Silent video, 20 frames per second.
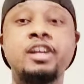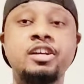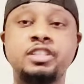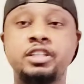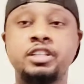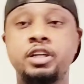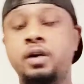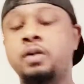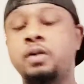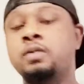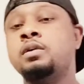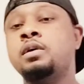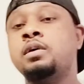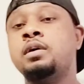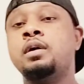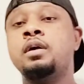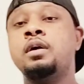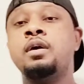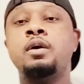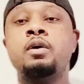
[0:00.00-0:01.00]
years ago
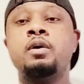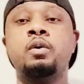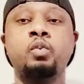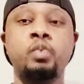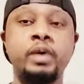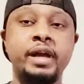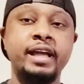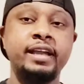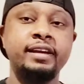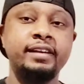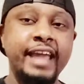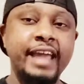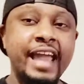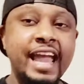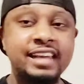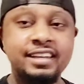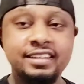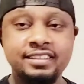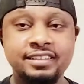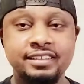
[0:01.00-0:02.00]
when they
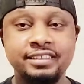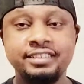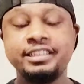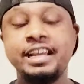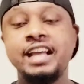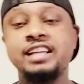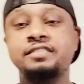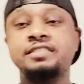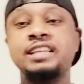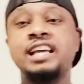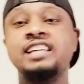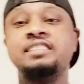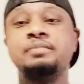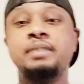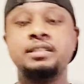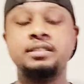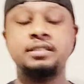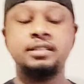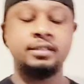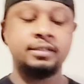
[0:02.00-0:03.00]
had this exchange of text
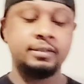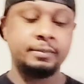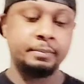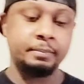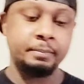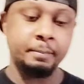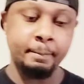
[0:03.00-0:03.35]
messages.